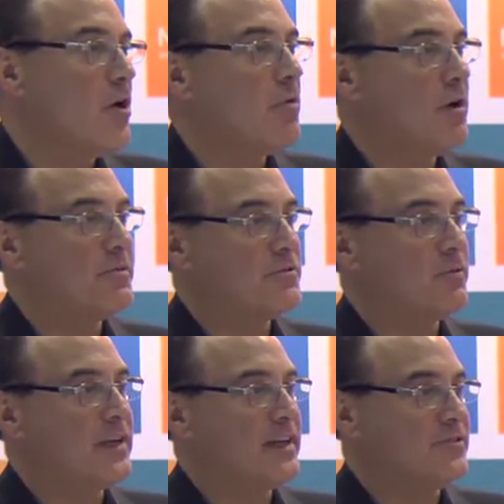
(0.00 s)
Well, it was
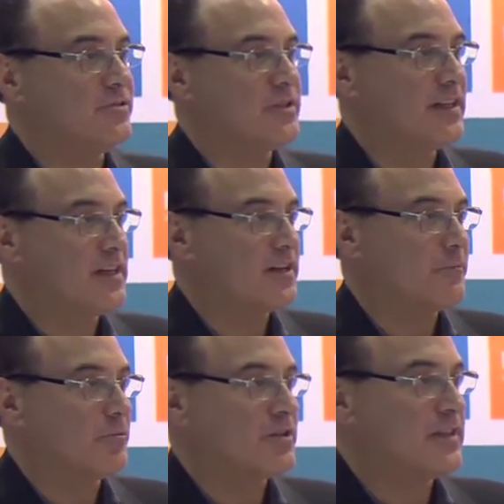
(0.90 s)
really interesting.
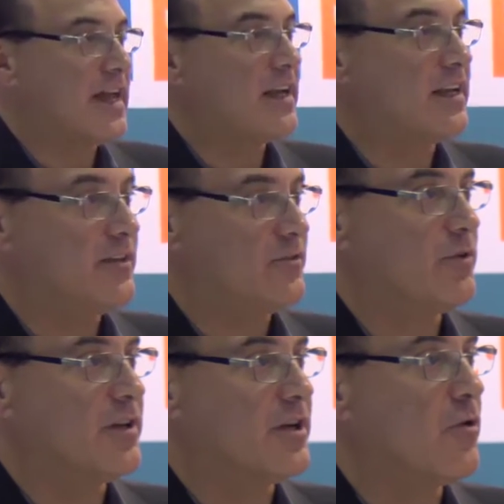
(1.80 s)
Dr. Brooks Kelly, who's
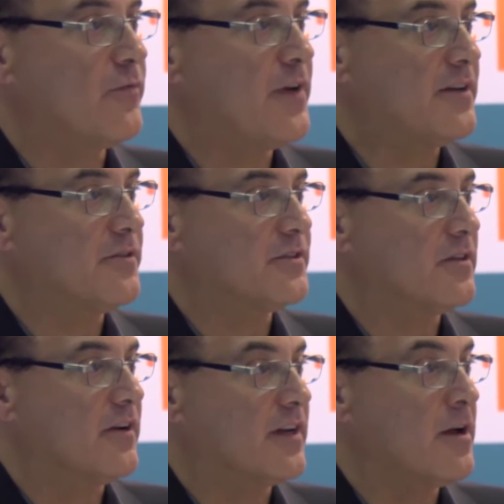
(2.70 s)
one of the co-founders of
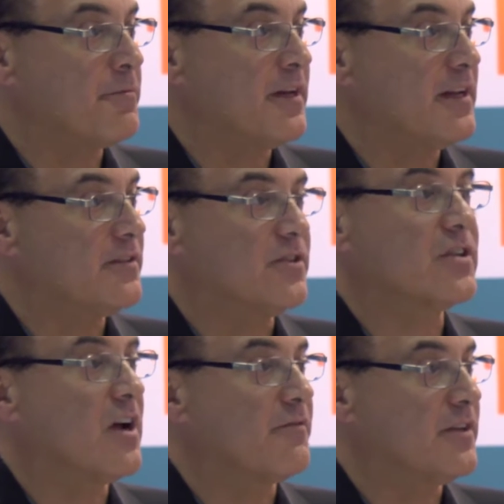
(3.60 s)
our company,
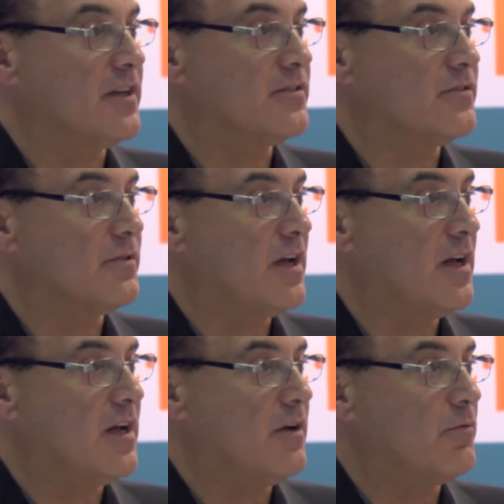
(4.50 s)
discovered this
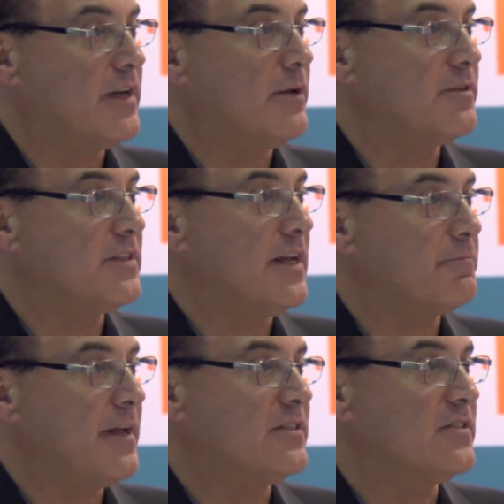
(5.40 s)
uh, when he was
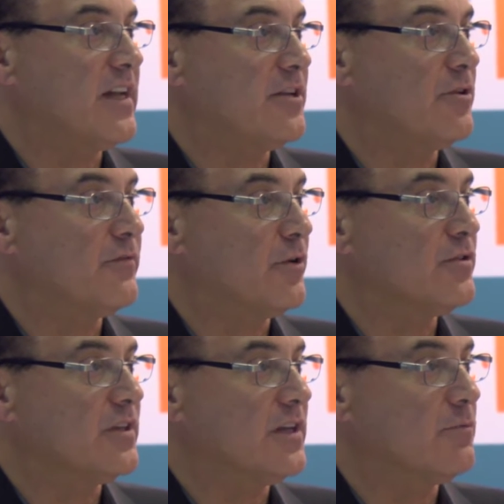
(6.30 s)
at Penn State
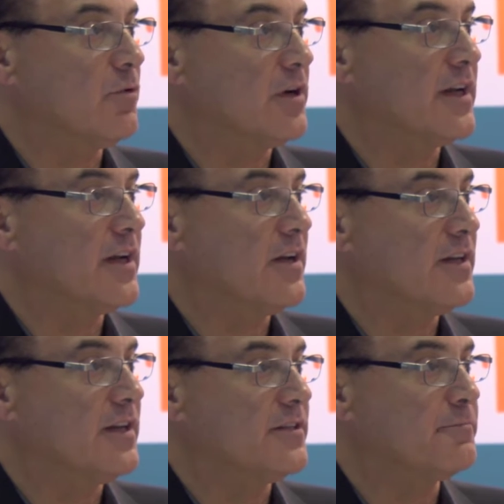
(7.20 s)
University working on his